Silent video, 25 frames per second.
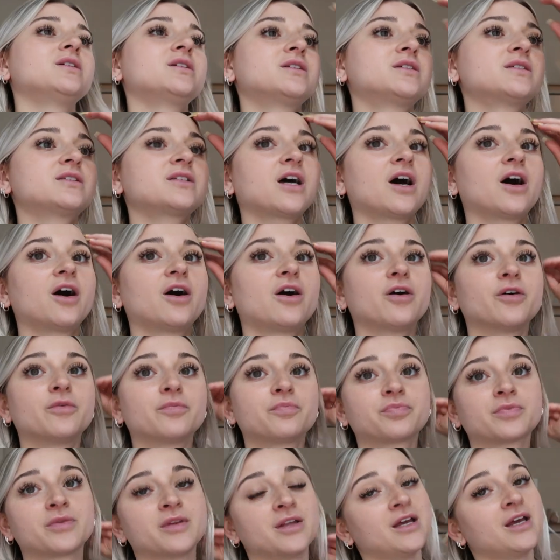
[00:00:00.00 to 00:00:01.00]
So
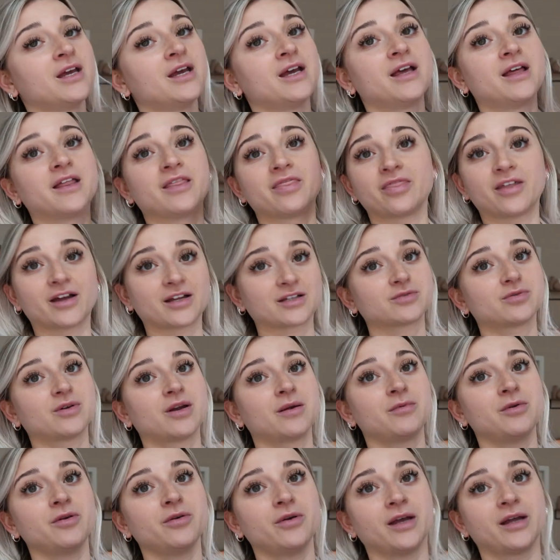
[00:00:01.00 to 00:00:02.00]
that's what
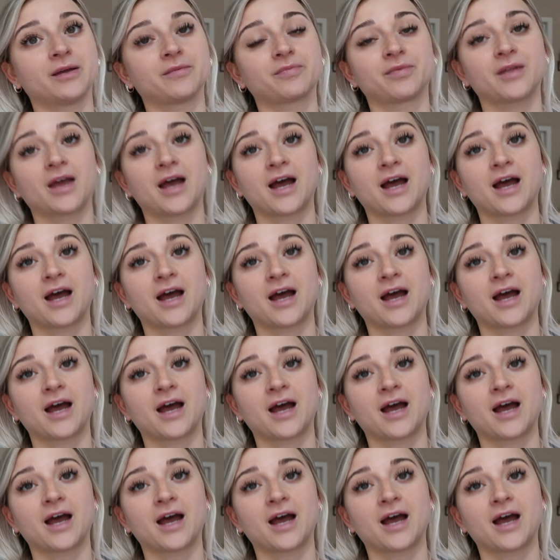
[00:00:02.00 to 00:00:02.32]
I'm doing.